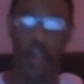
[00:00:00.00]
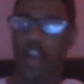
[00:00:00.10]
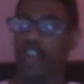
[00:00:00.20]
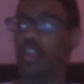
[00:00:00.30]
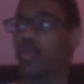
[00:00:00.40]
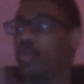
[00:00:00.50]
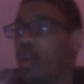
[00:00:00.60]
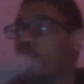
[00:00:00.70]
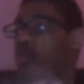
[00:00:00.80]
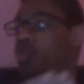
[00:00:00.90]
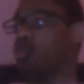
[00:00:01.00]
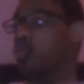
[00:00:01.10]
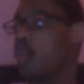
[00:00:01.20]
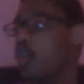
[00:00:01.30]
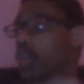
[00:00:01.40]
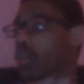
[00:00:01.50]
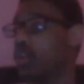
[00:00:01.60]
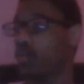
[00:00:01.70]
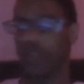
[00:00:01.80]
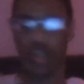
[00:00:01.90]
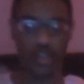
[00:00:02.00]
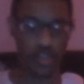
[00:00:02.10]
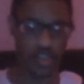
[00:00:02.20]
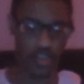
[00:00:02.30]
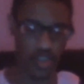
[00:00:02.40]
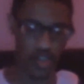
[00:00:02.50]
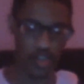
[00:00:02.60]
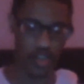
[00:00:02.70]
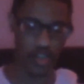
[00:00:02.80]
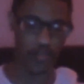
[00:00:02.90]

So know who you are going into this.